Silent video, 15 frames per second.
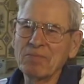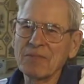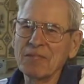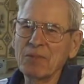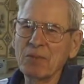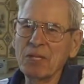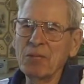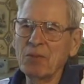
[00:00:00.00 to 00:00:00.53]

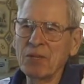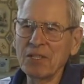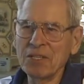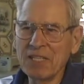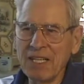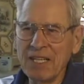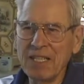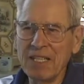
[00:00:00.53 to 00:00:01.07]
Where you weren't
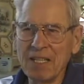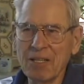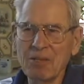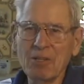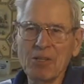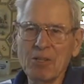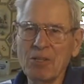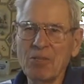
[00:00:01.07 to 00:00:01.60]
tied down
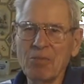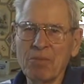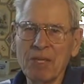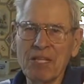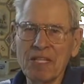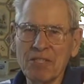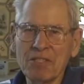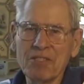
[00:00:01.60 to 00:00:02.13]
to a certain
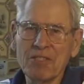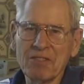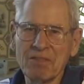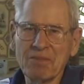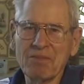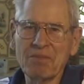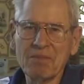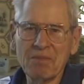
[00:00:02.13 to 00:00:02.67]
place,
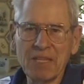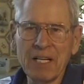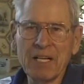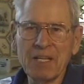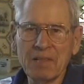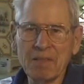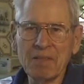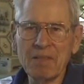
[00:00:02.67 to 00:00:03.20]
like
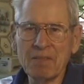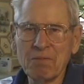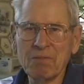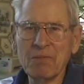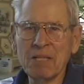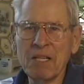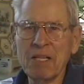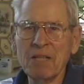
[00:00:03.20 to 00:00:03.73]
if
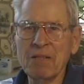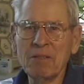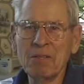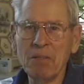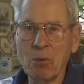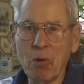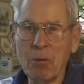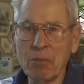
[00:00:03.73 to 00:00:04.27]
you had a
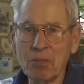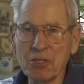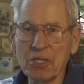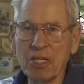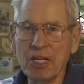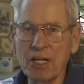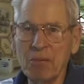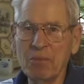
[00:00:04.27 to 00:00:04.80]
normal
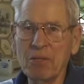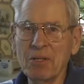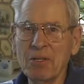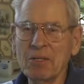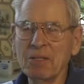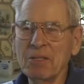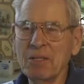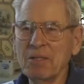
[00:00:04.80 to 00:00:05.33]
job, you know,
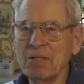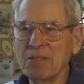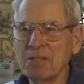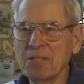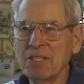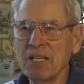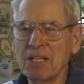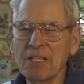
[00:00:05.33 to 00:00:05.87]
you're
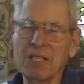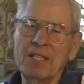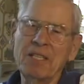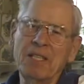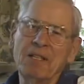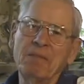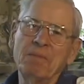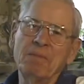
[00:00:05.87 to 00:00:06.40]
stuck there.